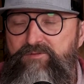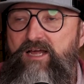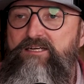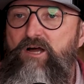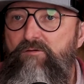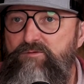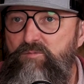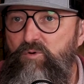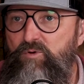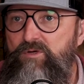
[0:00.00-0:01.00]
not
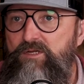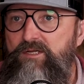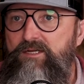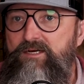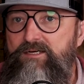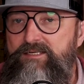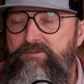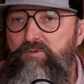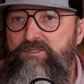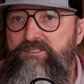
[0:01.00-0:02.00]
comfortable,
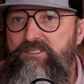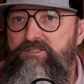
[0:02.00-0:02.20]
it wasn't a